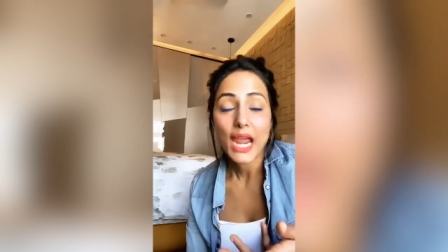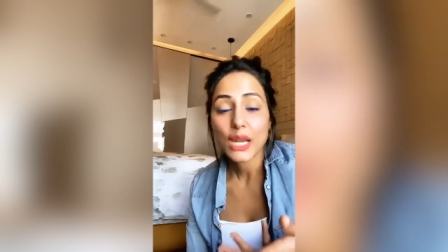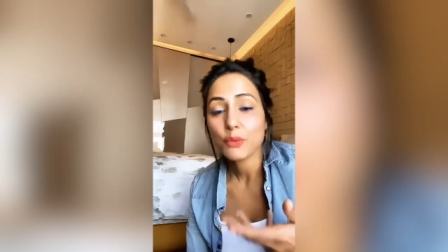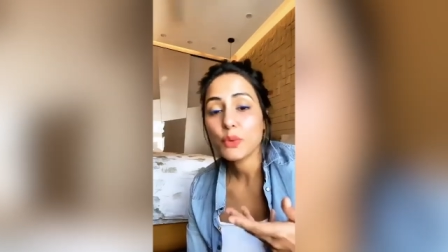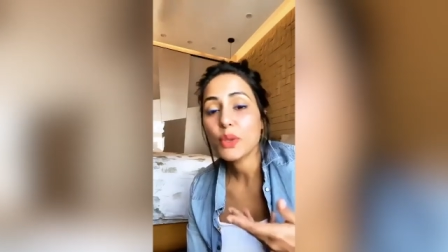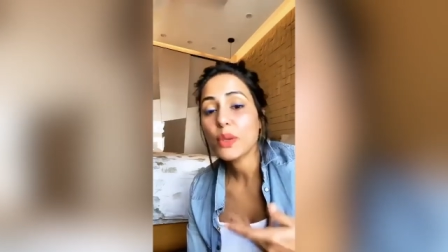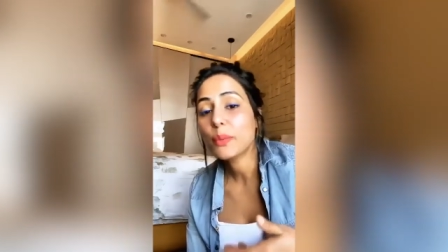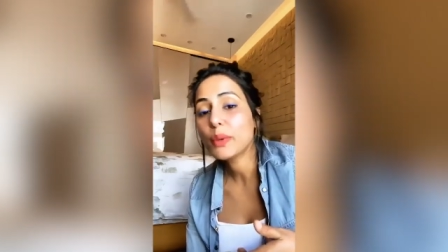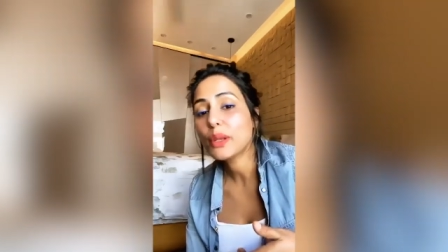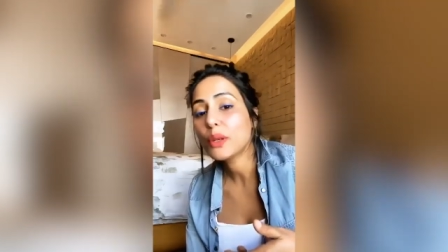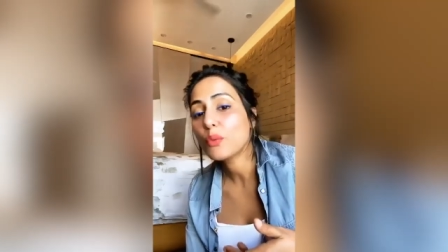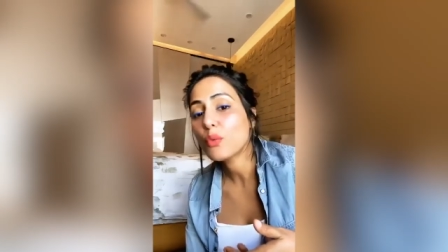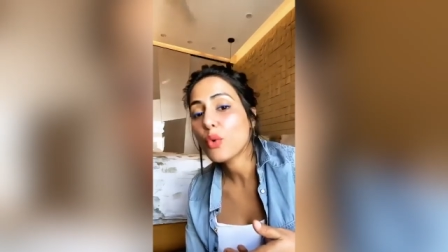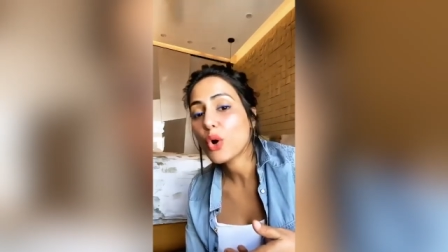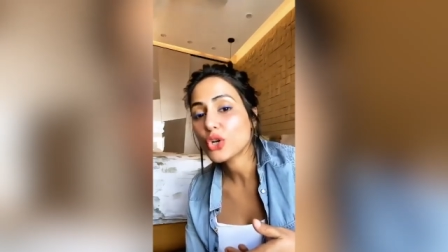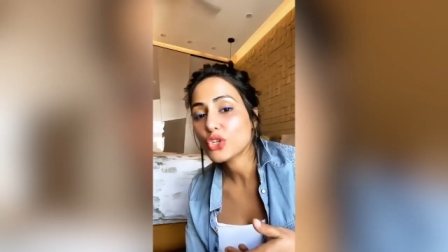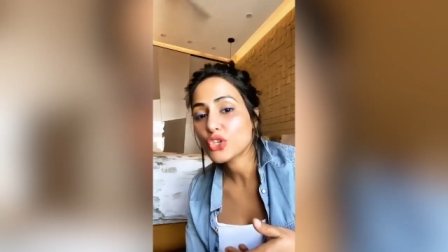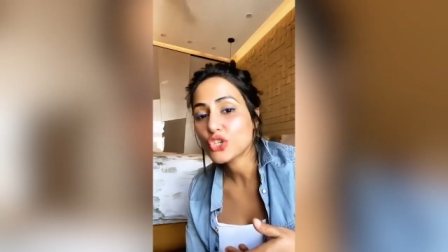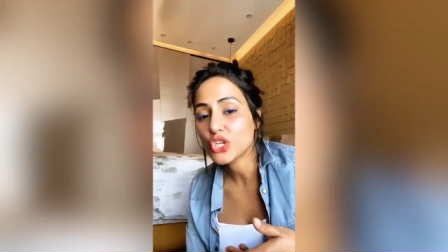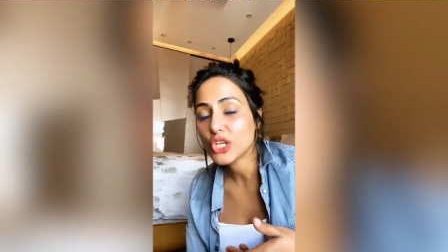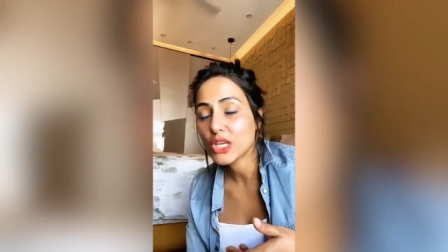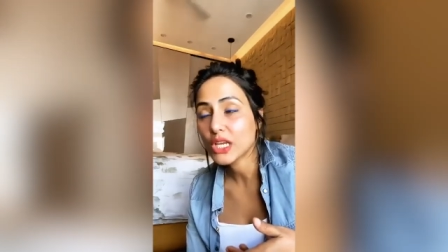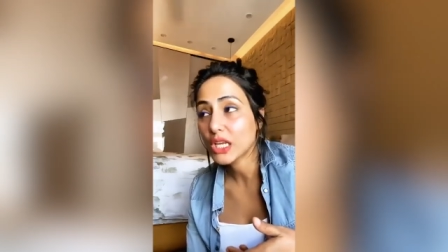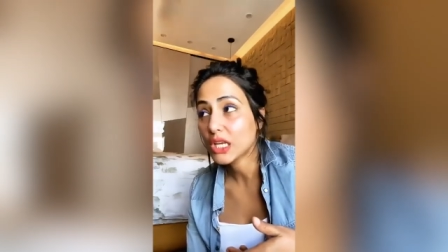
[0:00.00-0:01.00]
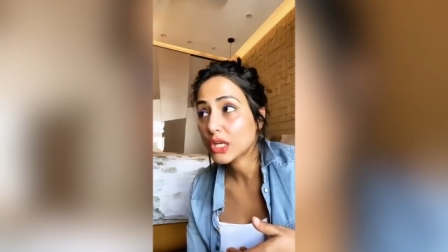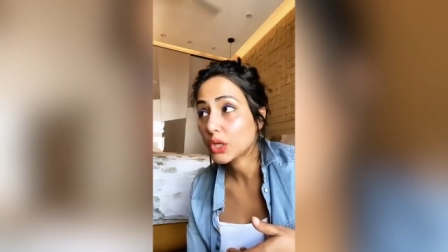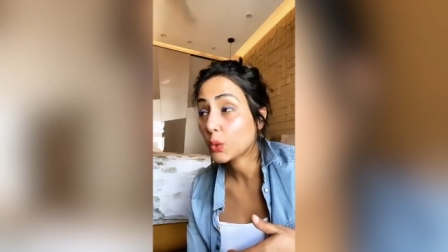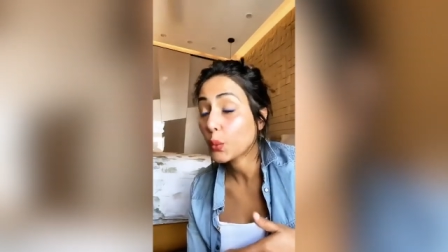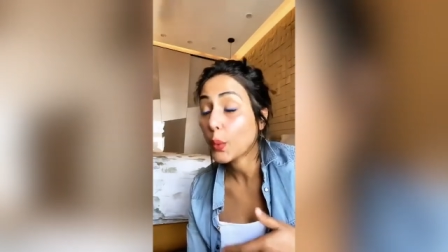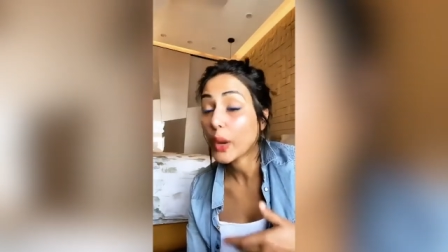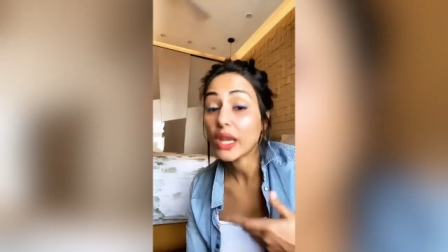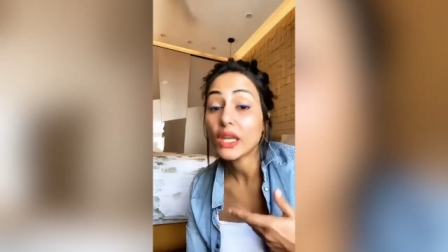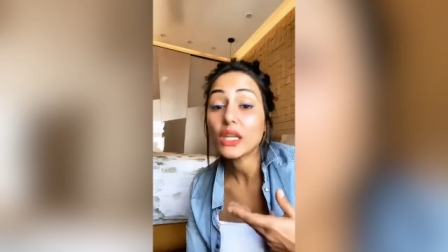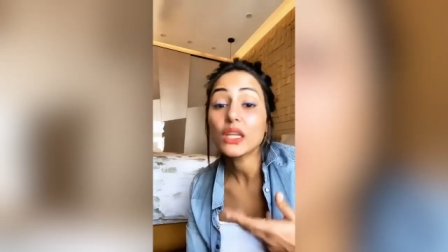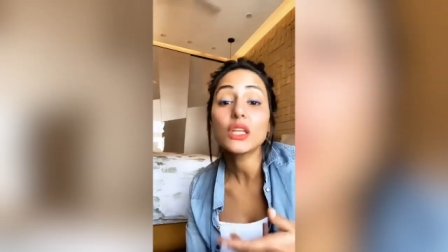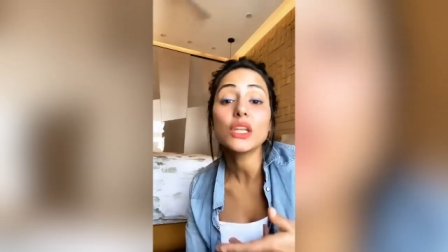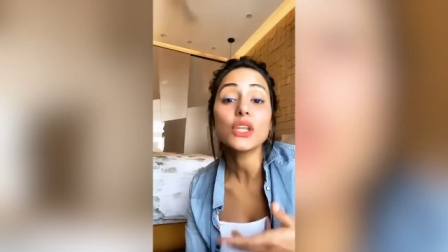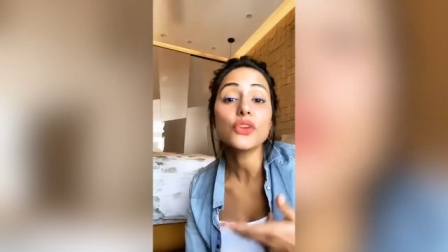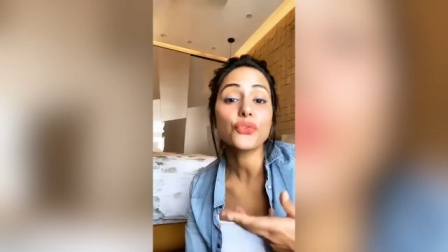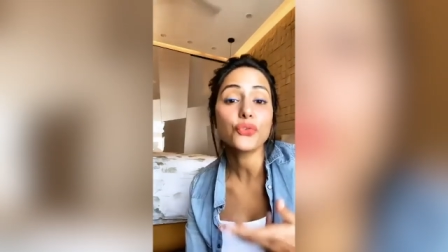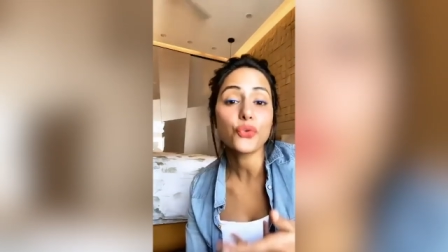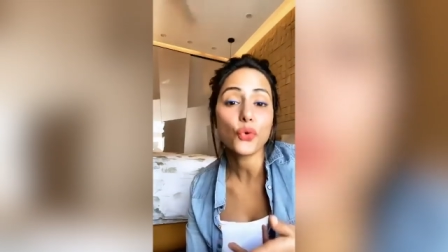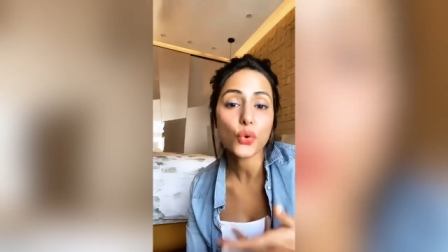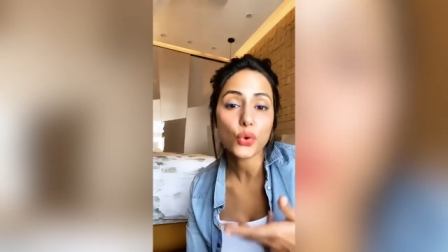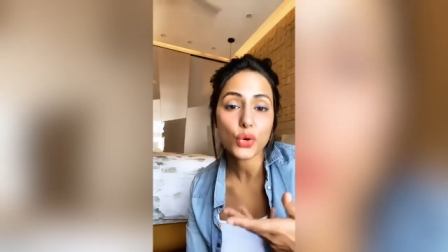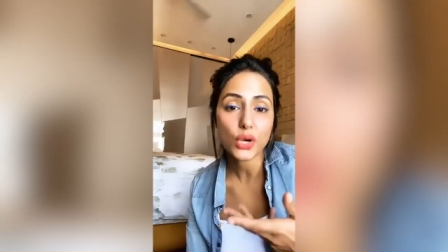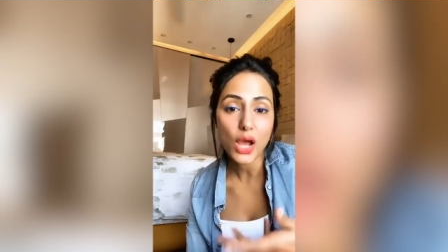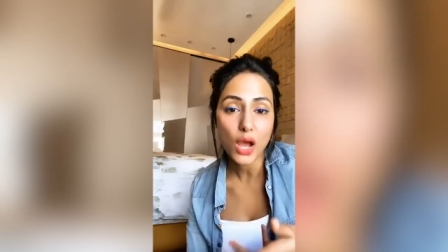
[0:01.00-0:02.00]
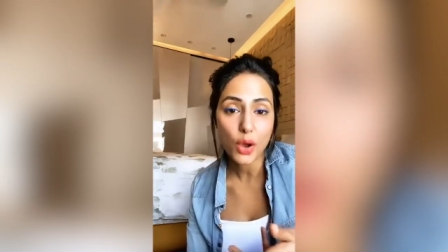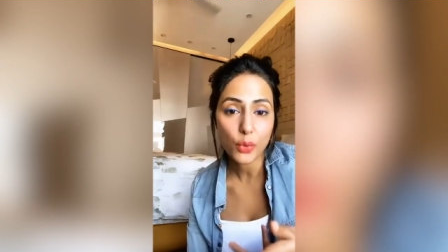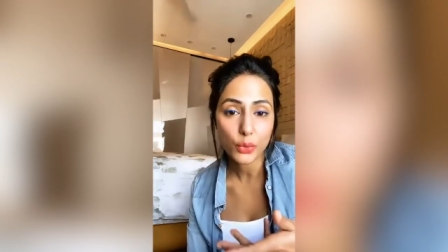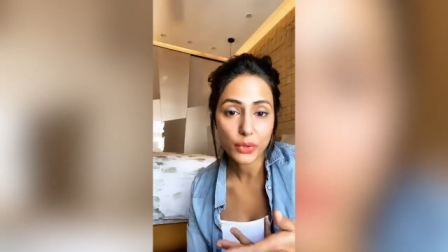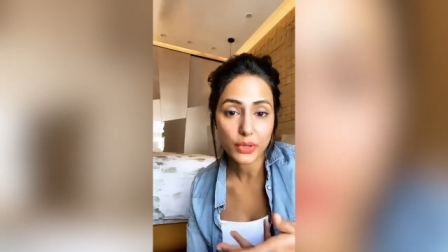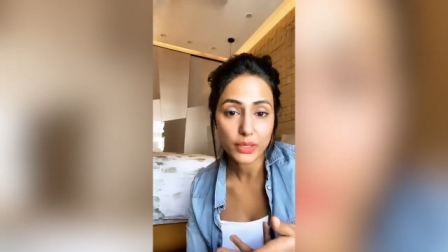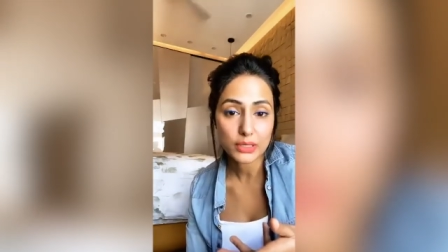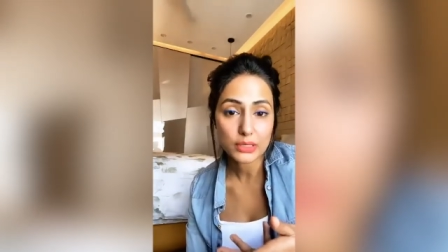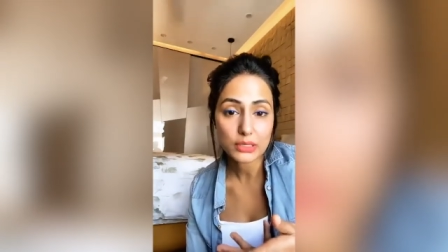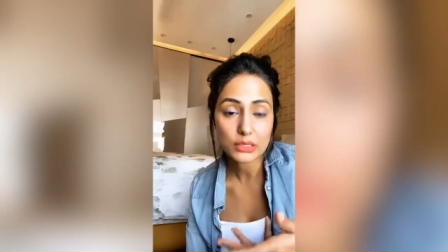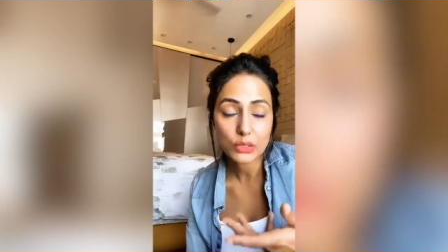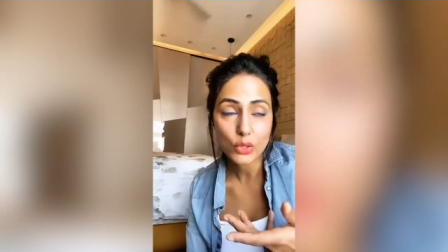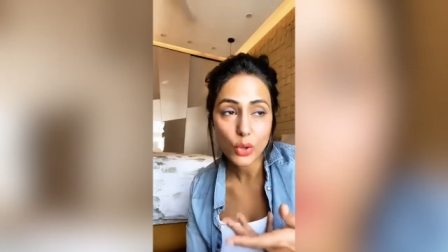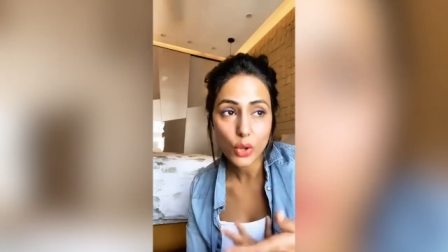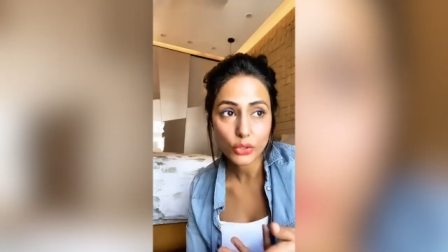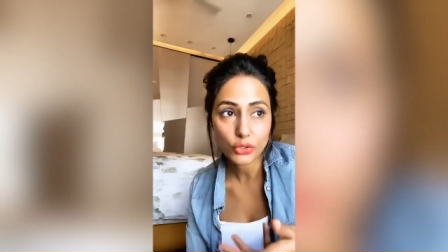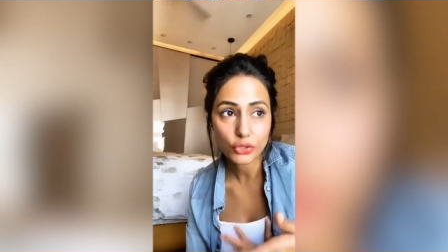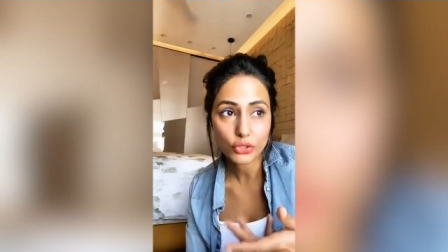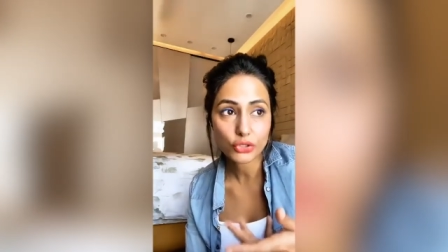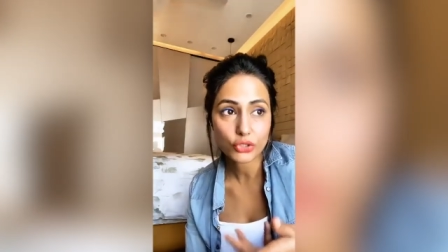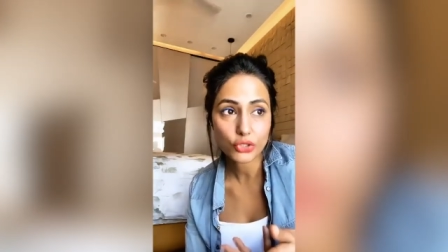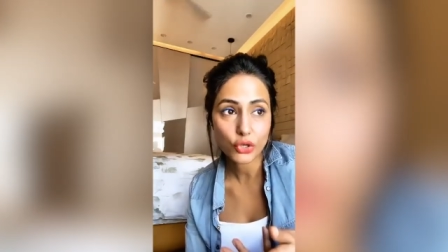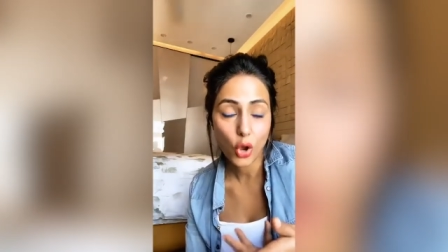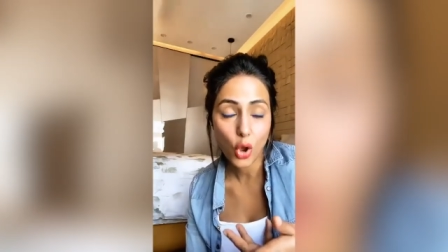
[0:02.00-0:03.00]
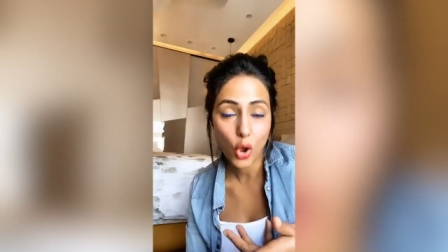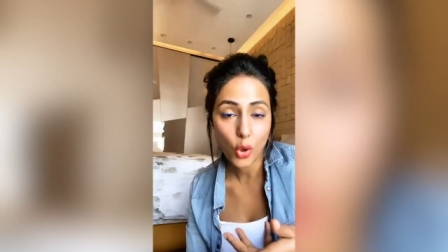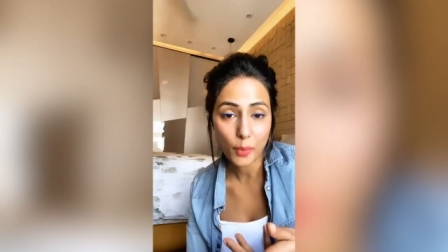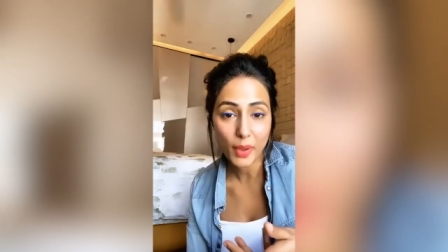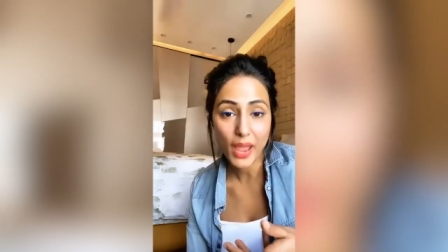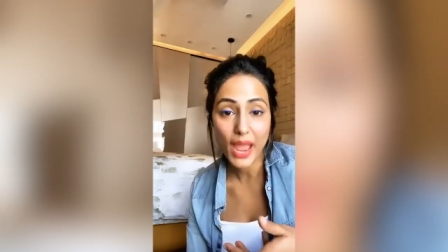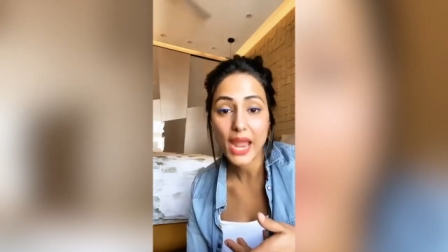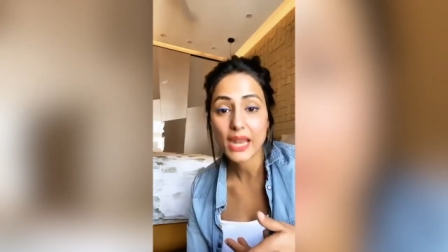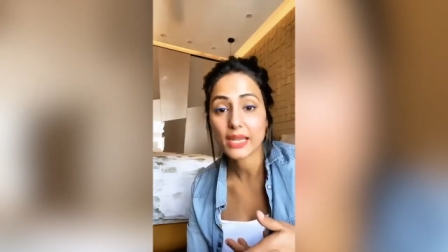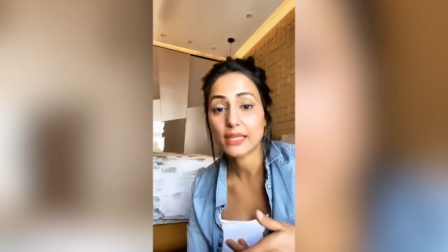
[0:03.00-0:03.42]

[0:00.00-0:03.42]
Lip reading: Had we been watching it 24 hours non-stop,